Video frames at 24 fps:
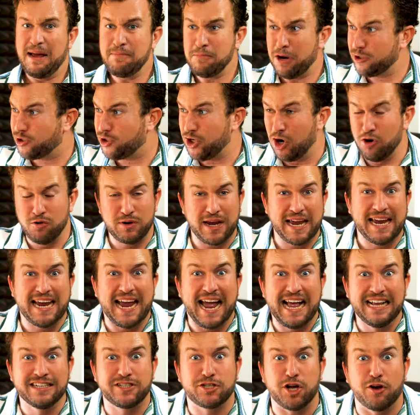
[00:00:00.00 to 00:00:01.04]
I'm not
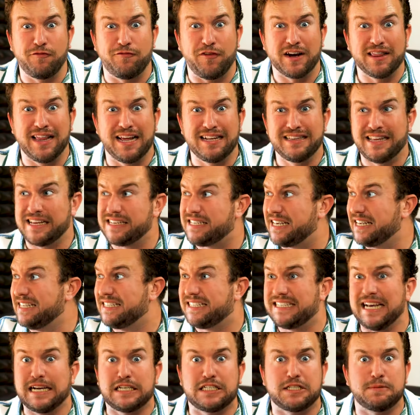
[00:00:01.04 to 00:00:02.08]
joking. Enzo Fernandez in
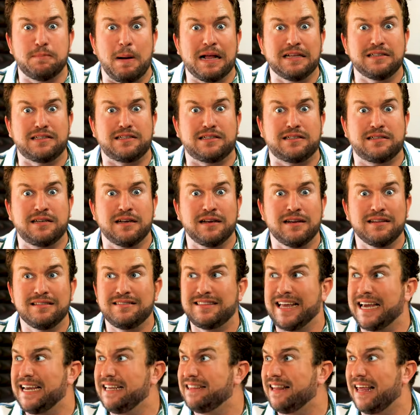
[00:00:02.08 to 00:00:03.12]
6 months,
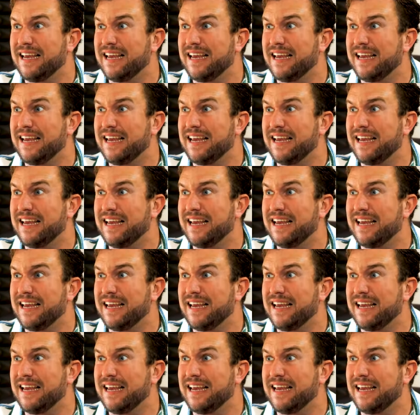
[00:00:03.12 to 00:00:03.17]
they